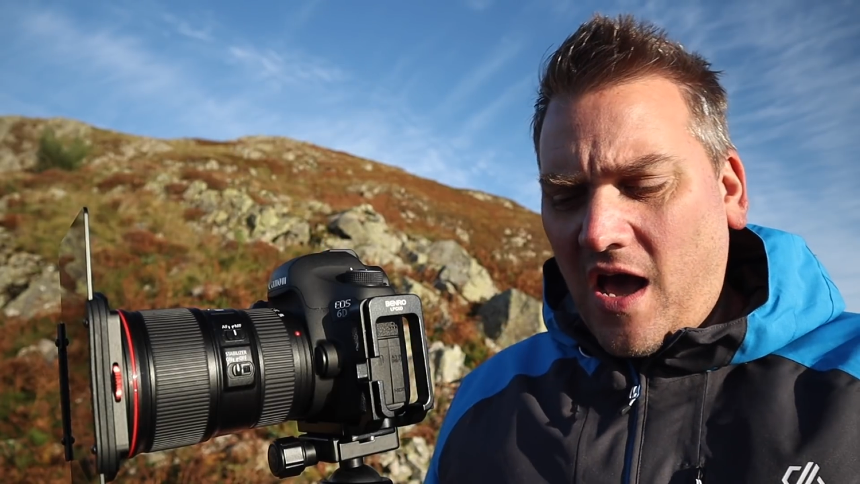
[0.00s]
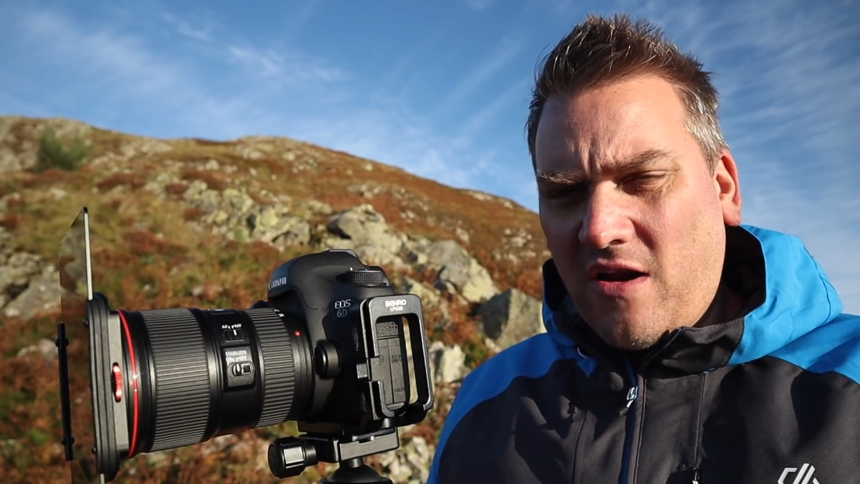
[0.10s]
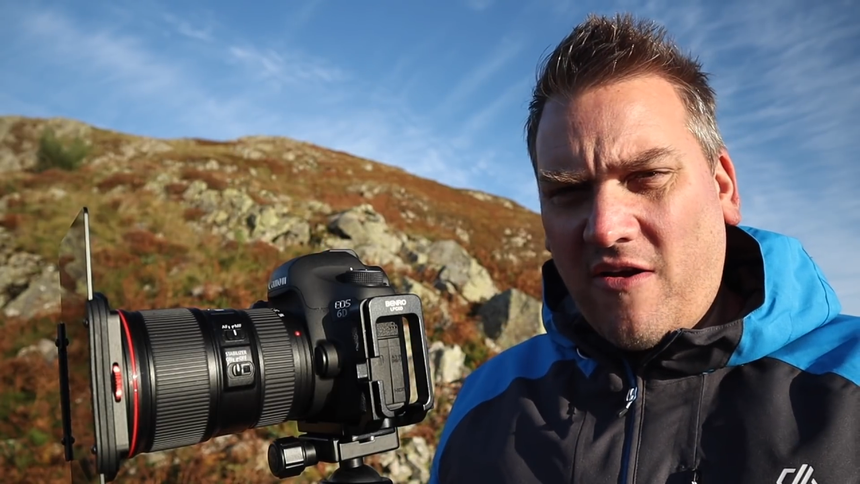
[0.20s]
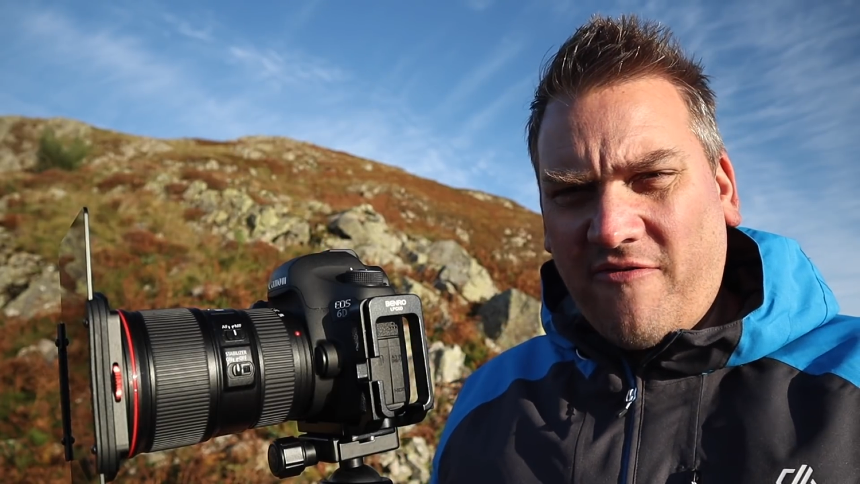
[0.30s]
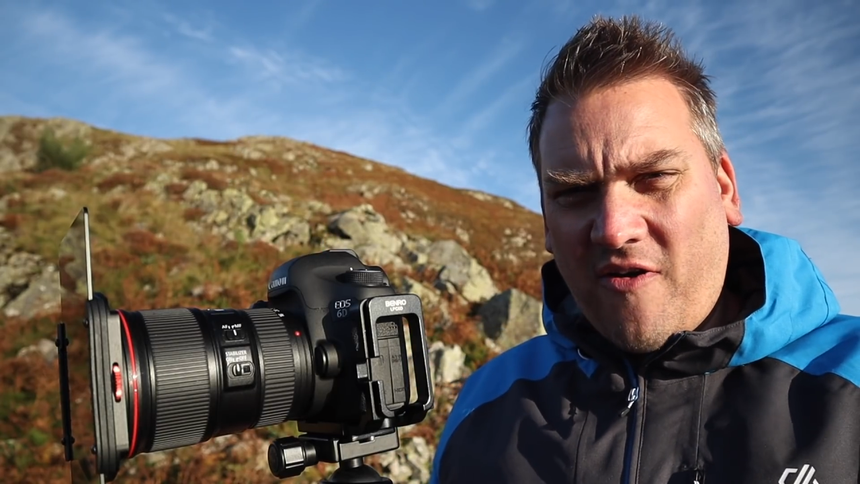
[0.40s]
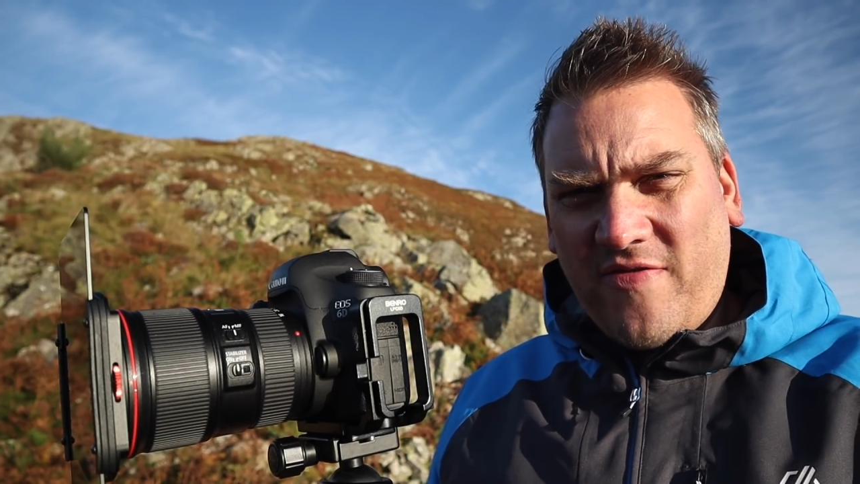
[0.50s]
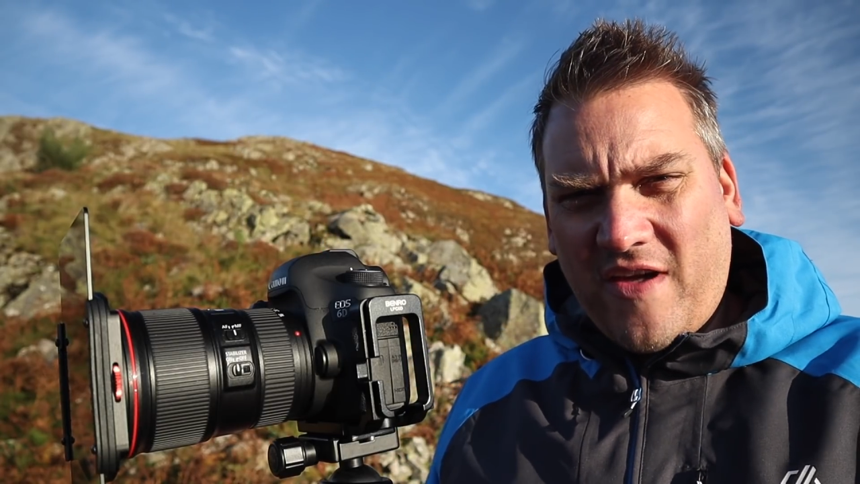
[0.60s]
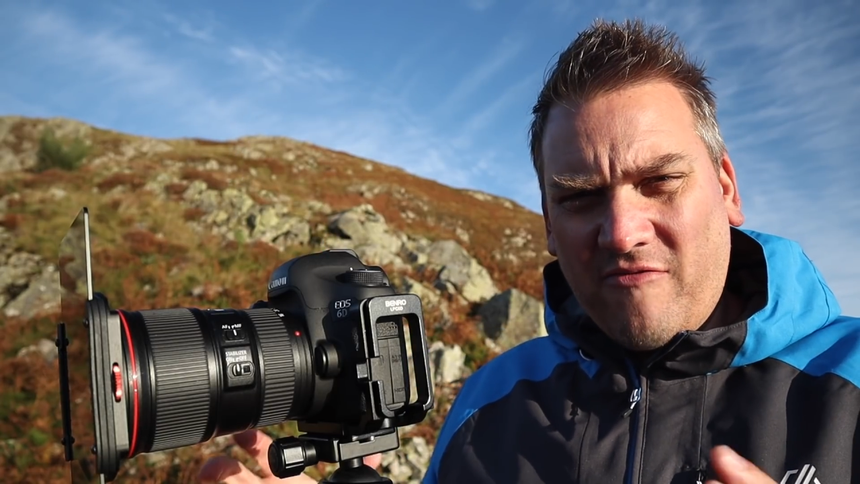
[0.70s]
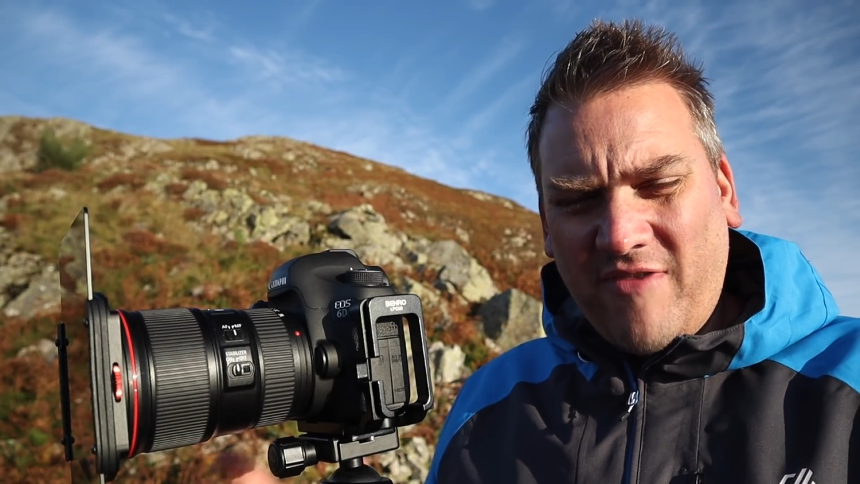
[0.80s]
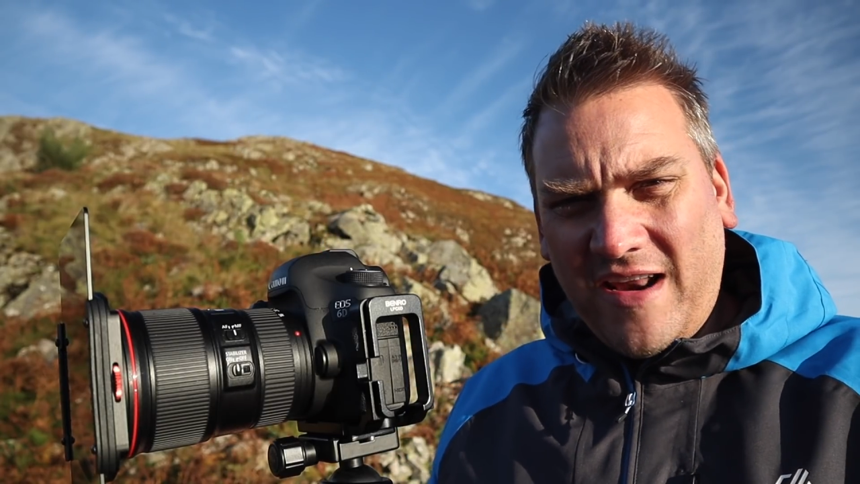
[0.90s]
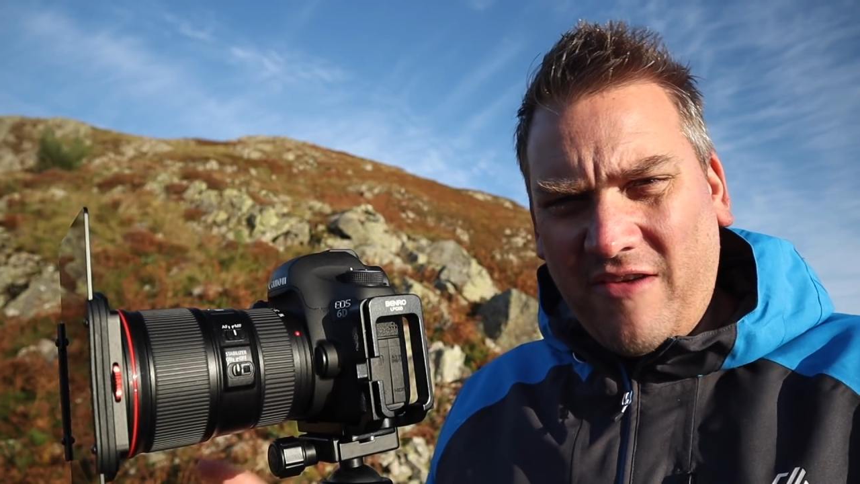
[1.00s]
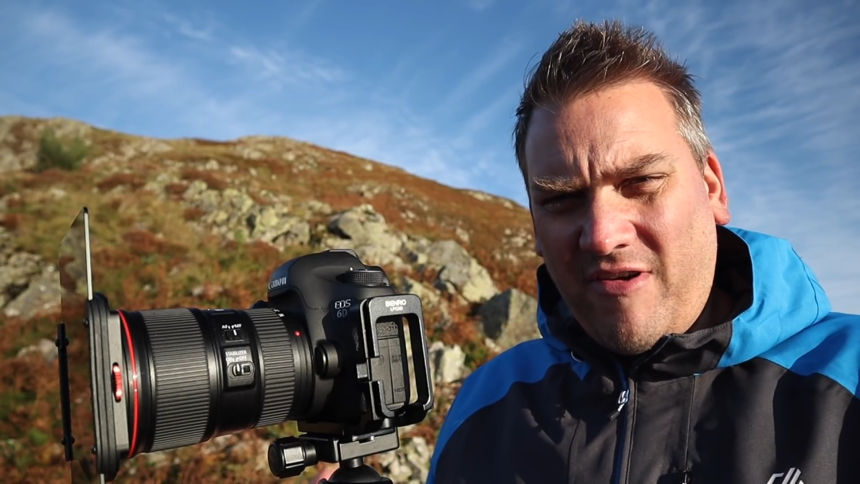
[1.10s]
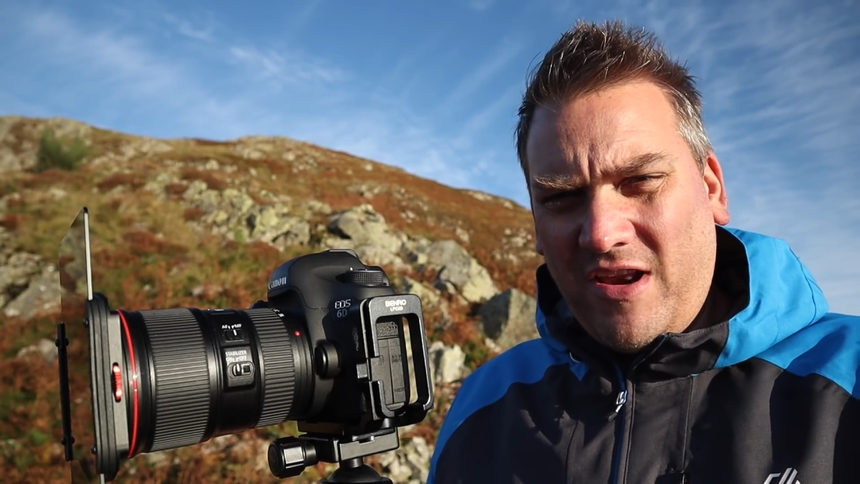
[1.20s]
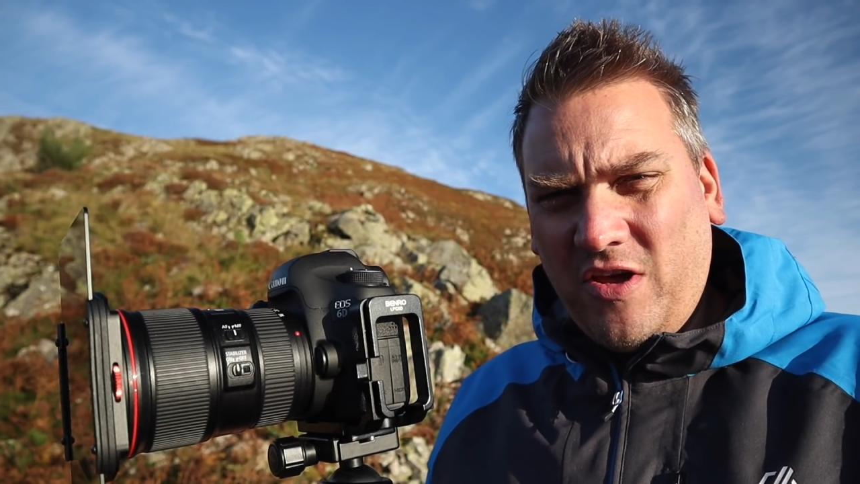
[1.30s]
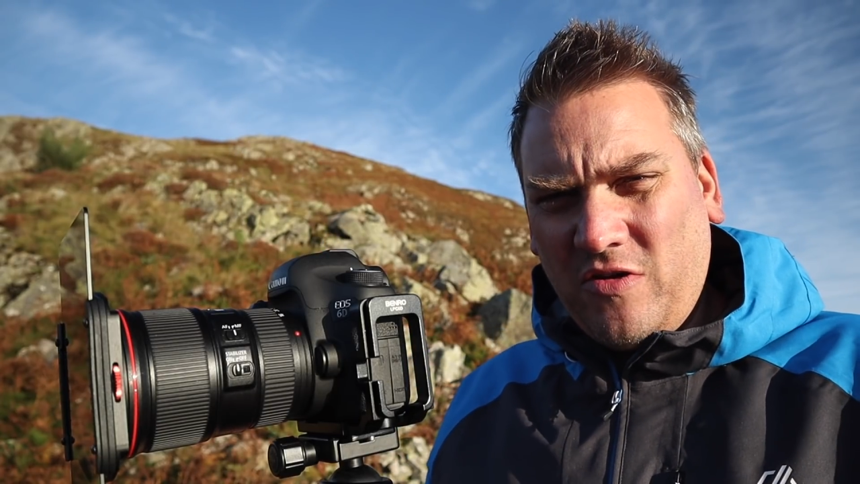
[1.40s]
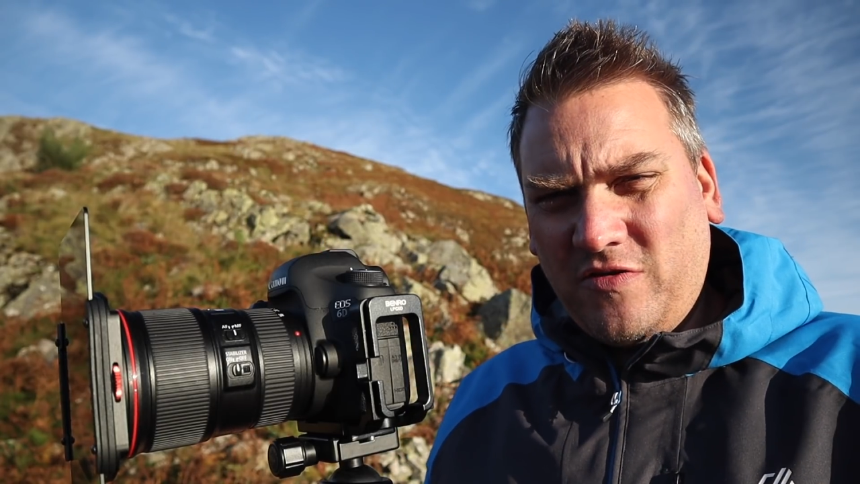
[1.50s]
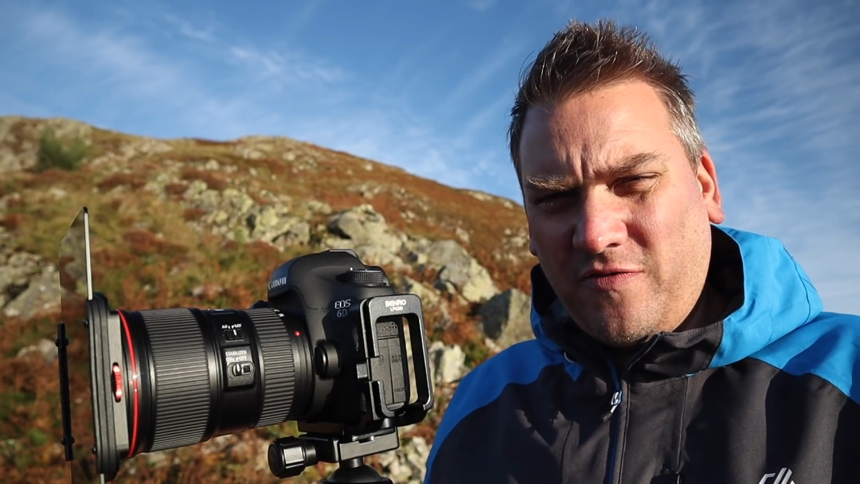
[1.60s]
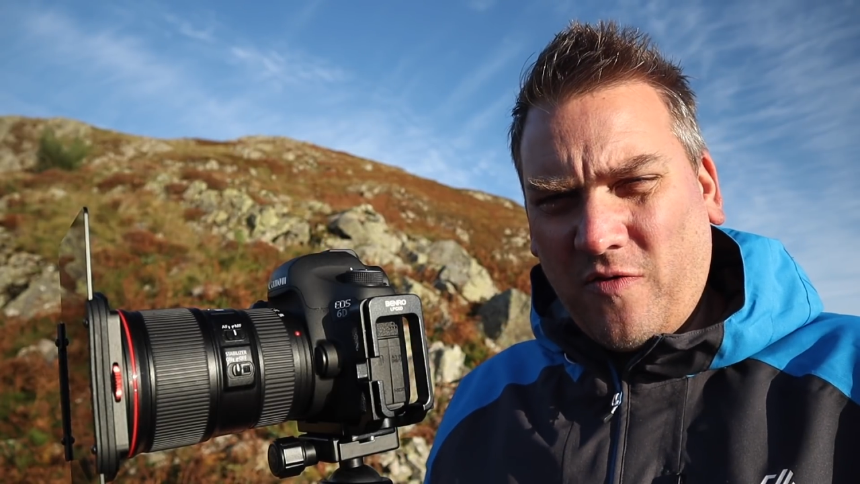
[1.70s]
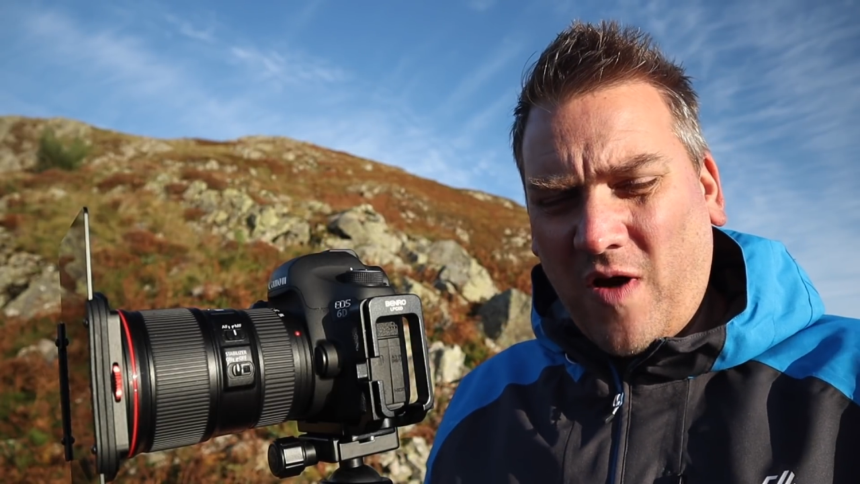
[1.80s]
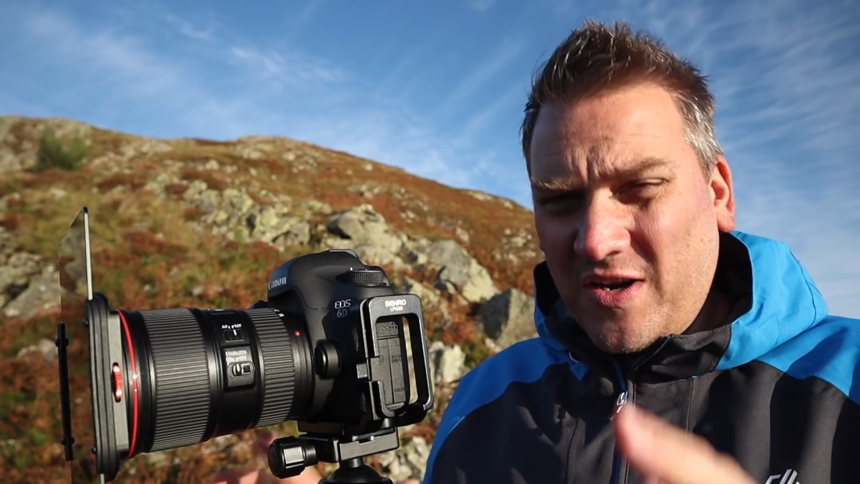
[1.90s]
And I find that really, really useful